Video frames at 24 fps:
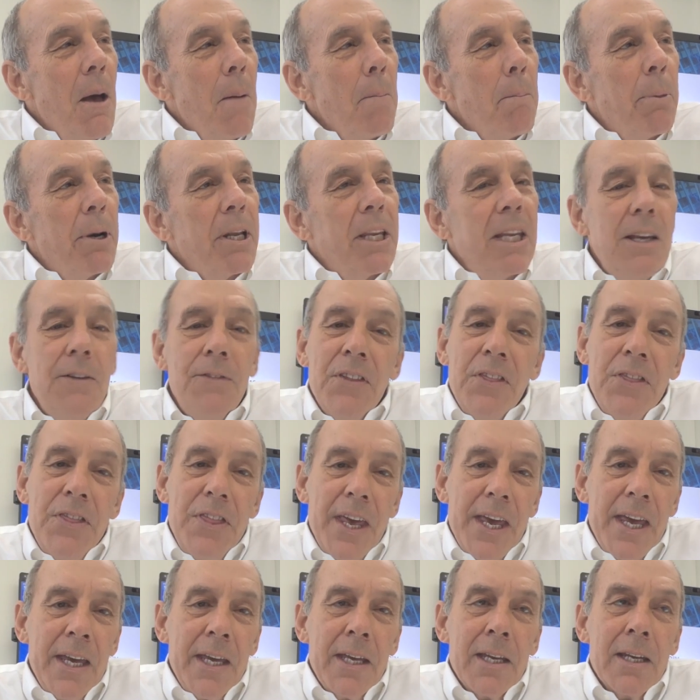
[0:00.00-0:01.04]
But even
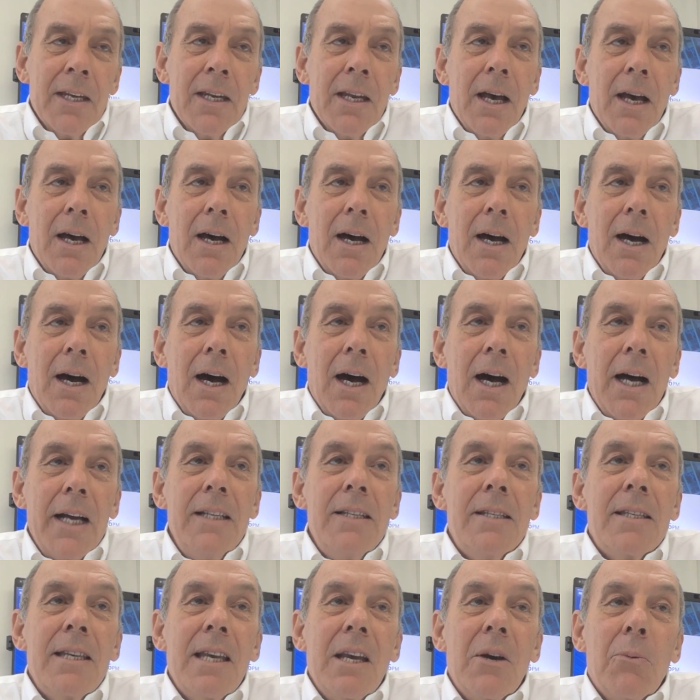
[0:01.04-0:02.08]
then,
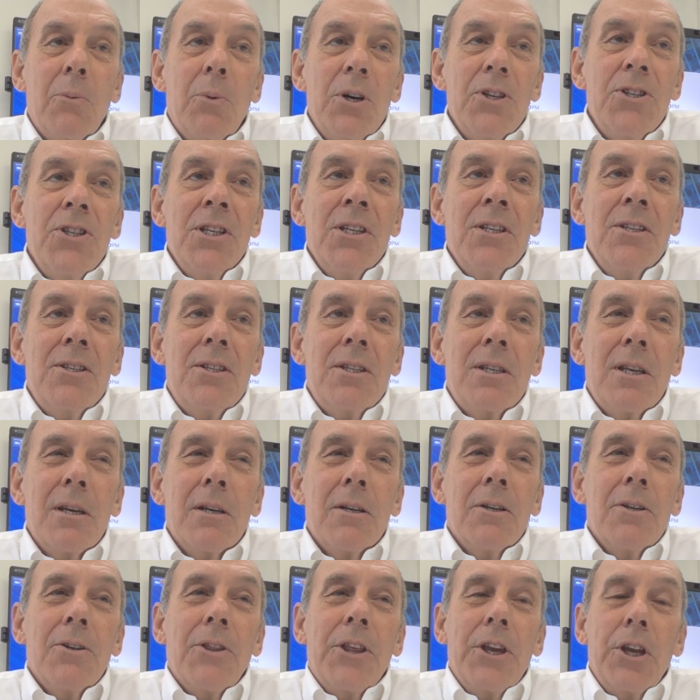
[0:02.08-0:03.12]
I'd say it wasn't
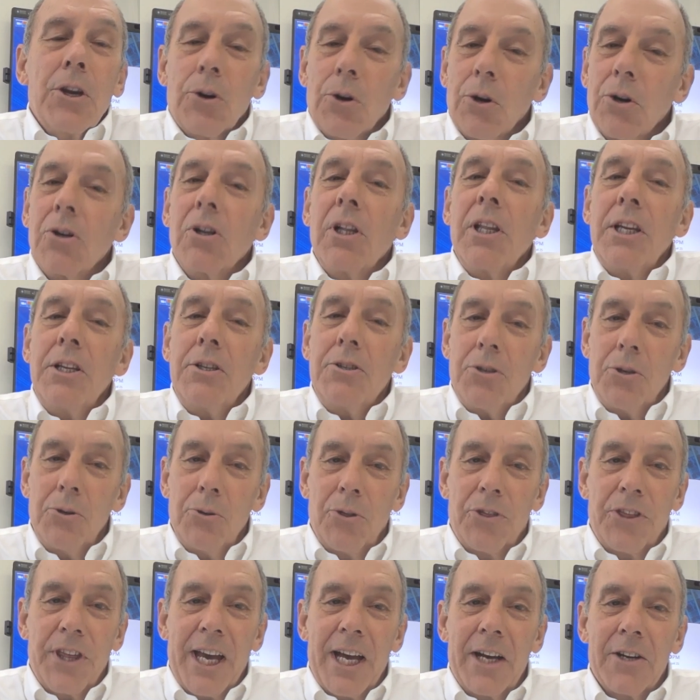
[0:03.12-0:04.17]
until the early
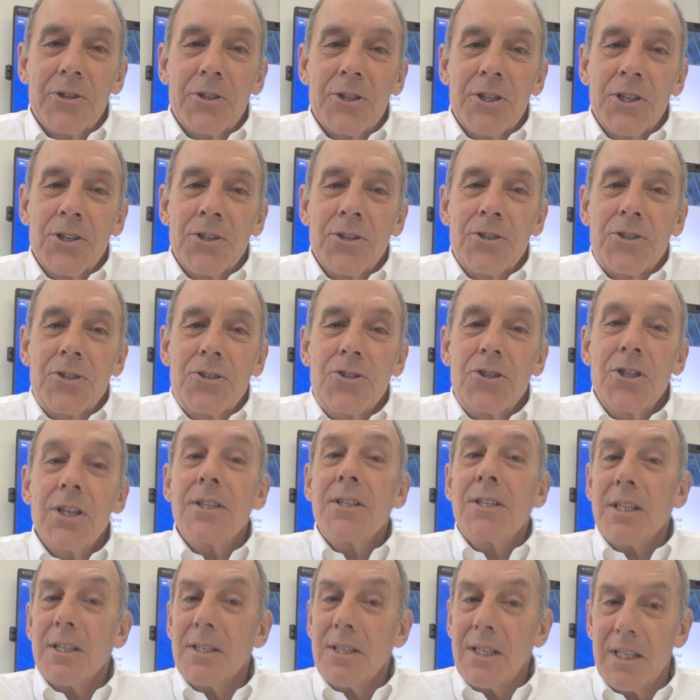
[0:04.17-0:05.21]
2000s,
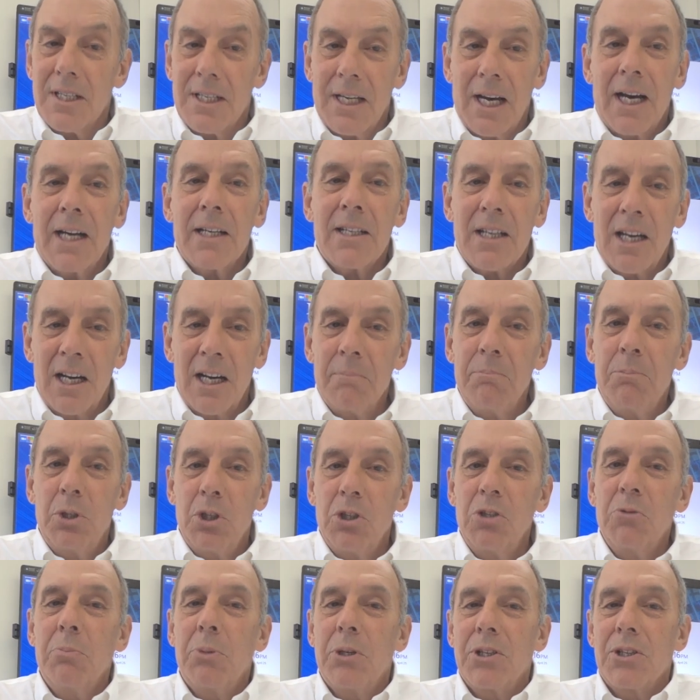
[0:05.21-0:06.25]
just as the dot-com
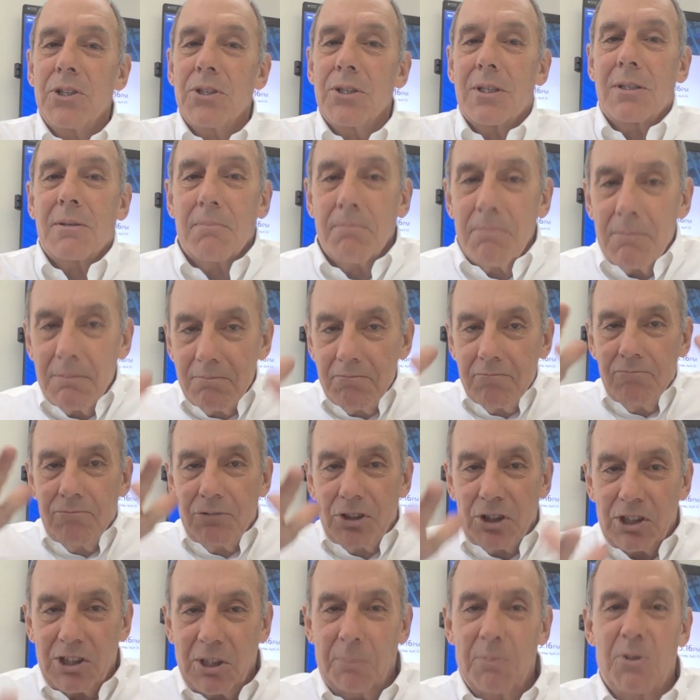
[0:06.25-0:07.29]
boom was
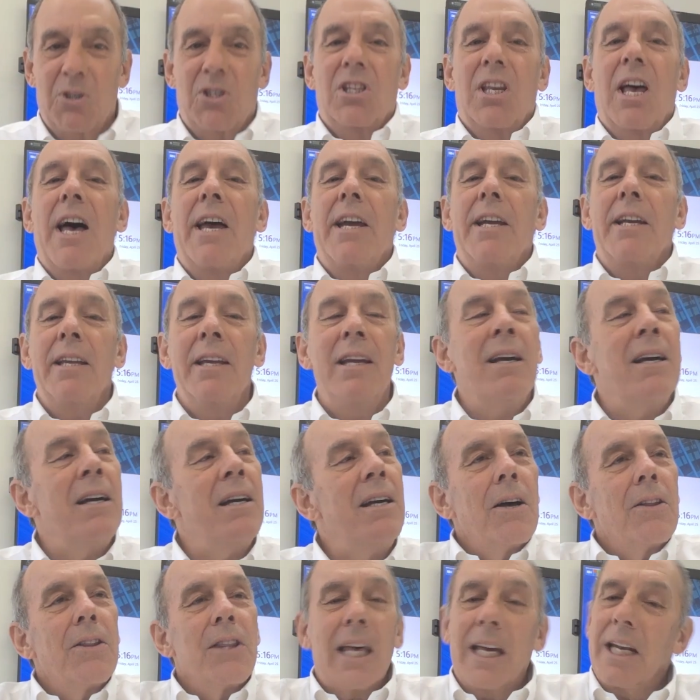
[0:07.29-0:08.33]
subsiding,
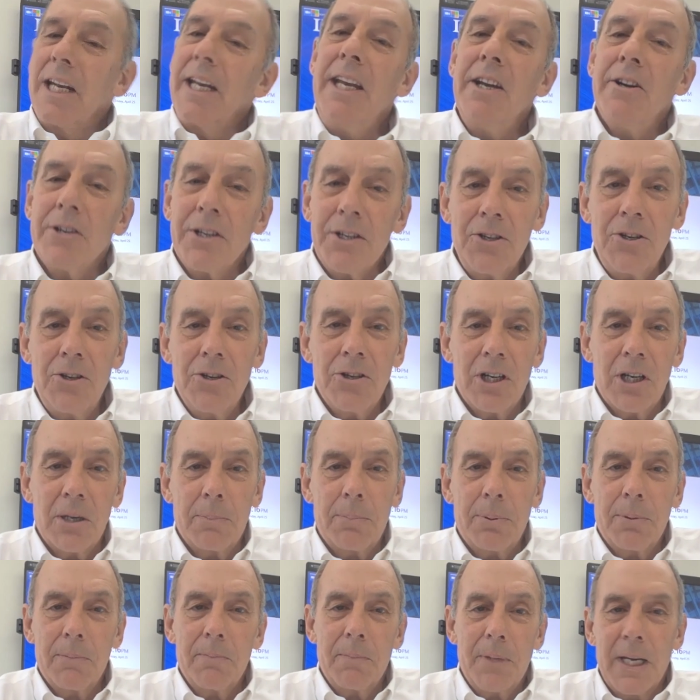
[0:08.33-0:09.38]
that here in
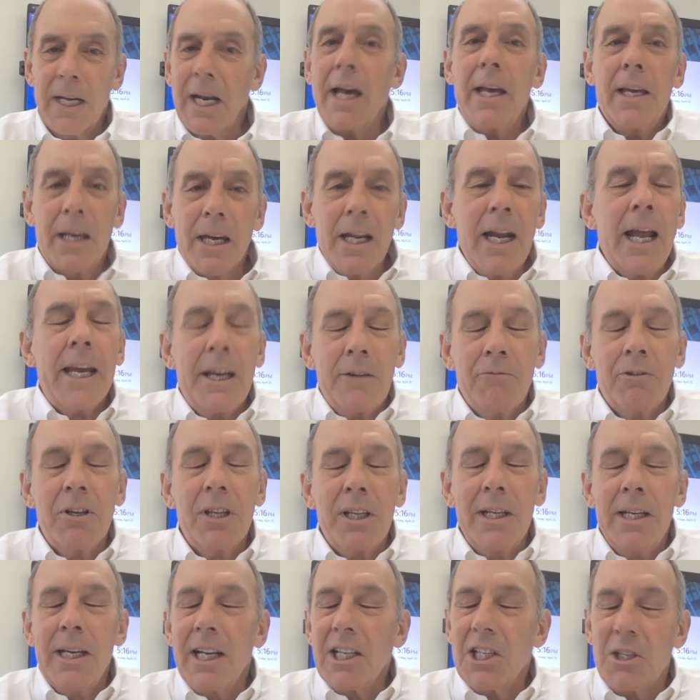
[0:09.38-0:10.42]
Europe, and I can
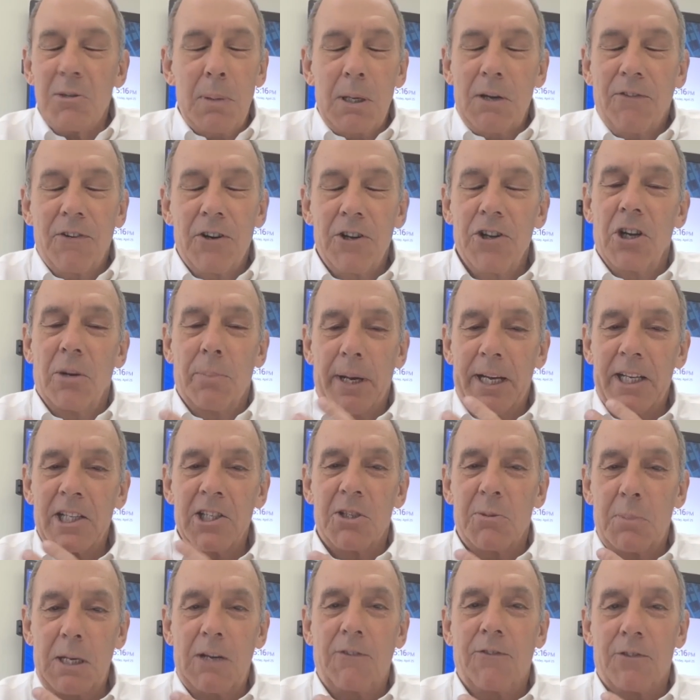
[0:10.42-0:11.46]
really not speak for Europe, I can
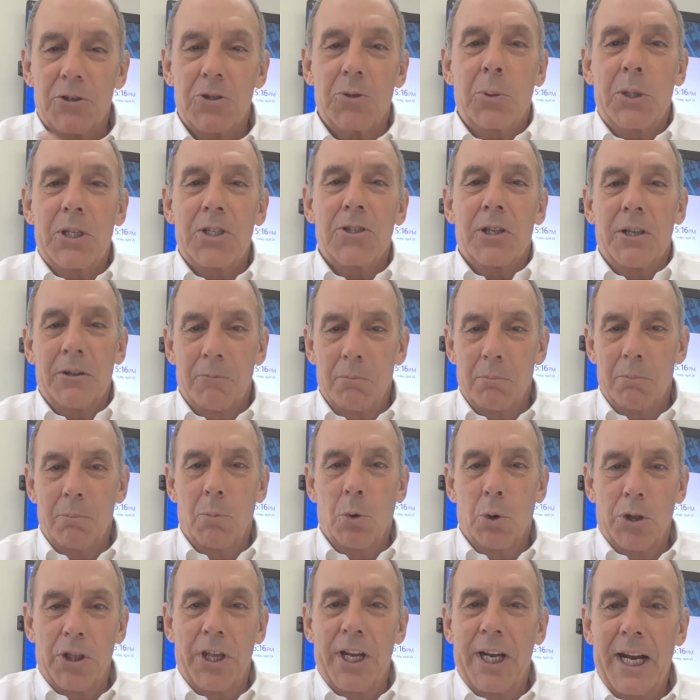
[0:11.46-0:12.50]
speak for Switzerland
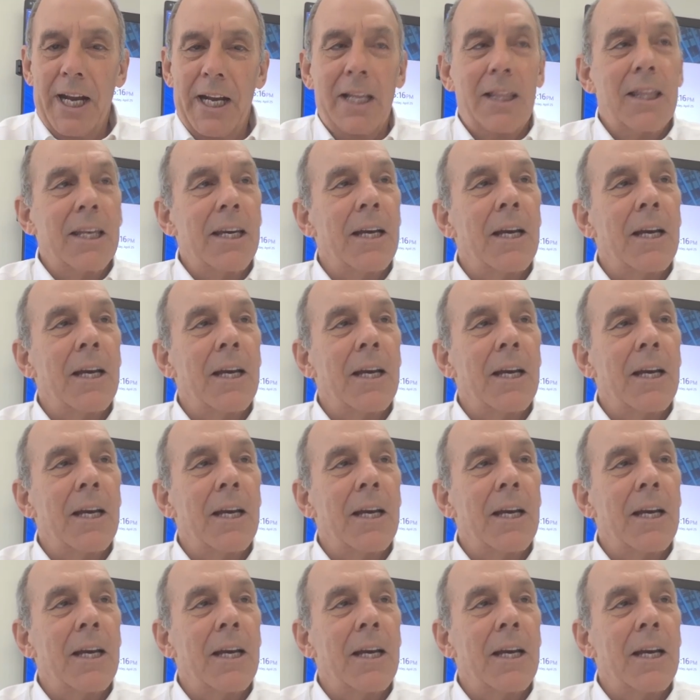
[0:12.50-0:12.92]
more than anything,